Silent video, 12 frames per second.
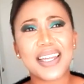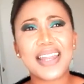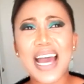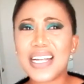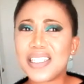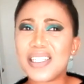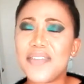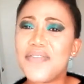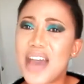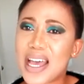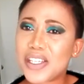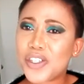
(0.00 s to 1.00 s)
That
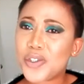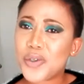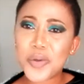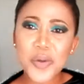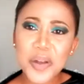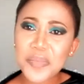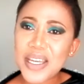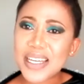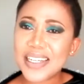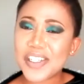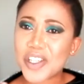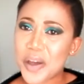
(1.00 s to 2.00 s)
verse should not be
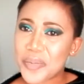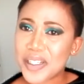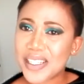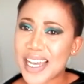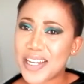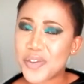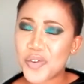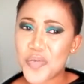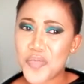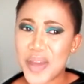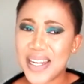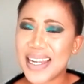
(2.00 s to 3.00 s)
interpreted to
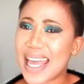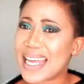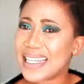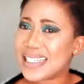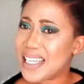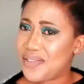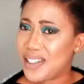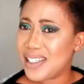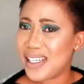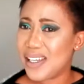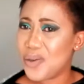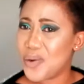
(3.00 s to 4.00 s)
mean
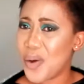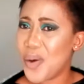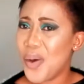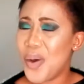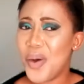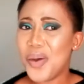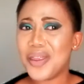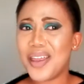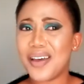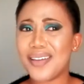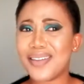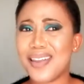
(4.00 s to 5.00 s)
negativity. You know,
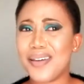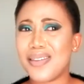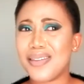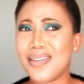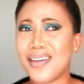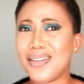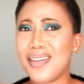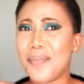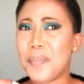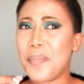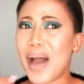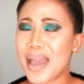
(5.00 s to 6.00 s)
the
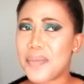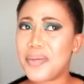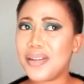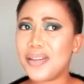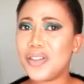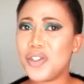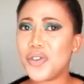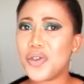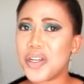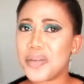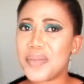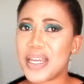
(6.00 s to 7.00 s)
Bible
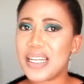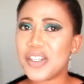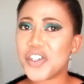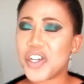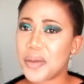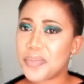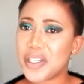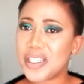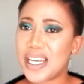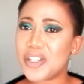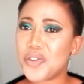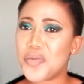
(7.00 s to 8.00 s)
shouldn't be
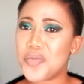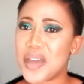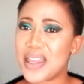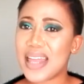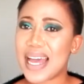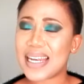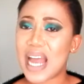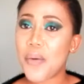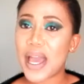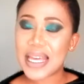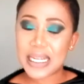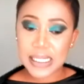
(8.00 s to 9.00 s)
interpreted to mean that now
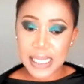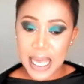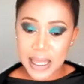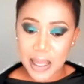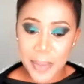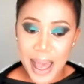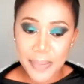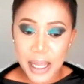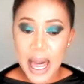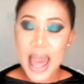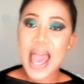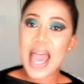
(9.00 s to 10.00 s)
I can take the Bible
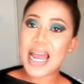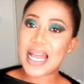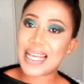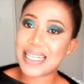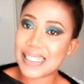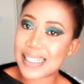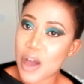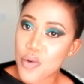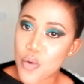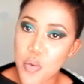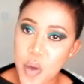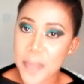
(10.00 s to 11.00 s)
and I can start
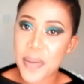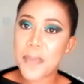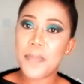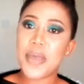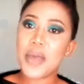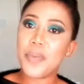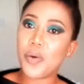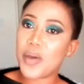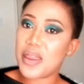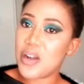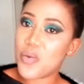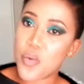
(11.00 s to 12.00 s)
whipping people
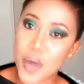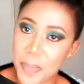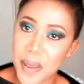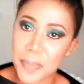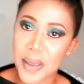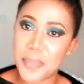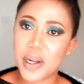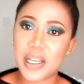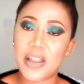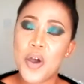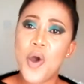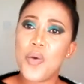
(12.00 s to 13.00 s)
with it,
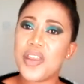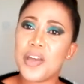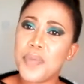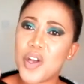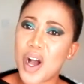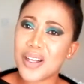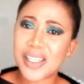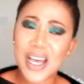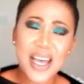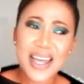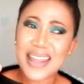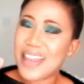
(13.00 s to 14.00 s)
because
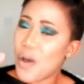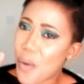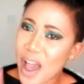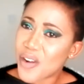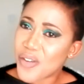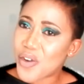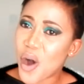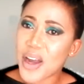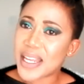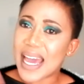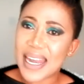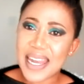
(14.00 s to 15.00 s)
the word of
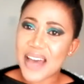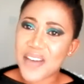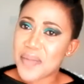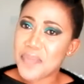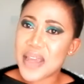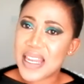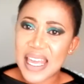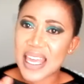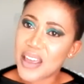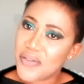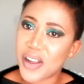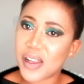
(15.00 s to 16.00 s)
God can never mean
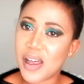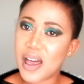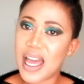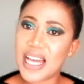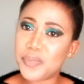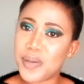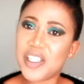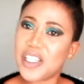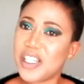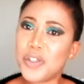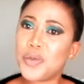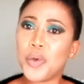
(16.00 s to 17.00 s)
evil,
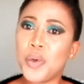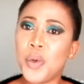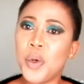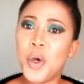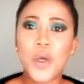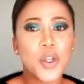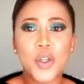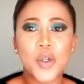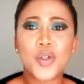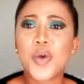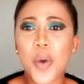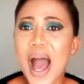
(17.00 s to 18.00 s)
especially to
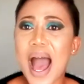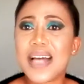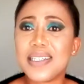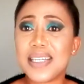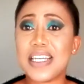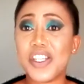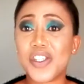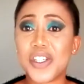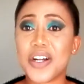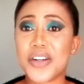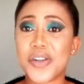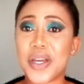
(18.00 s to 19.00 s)
us, his
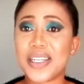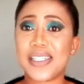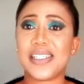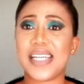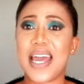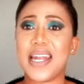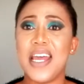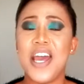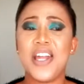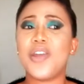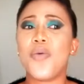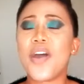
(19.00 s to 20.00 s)
children. You understand?
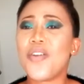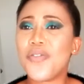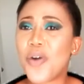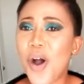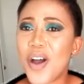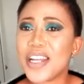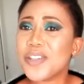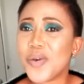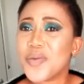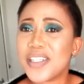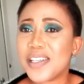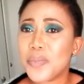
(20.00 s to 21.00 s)
The word of God is
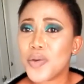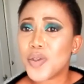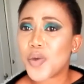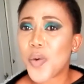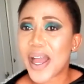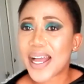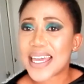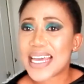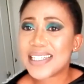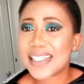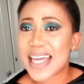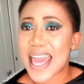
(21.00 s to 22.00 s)
only supposed to work
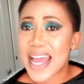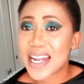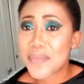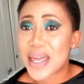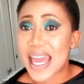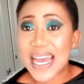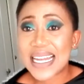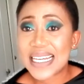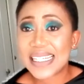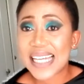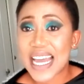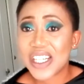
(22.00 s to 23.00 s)
against the enemy and
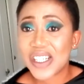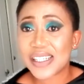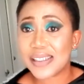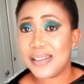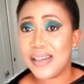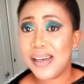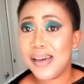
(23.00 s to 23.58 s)
his agents.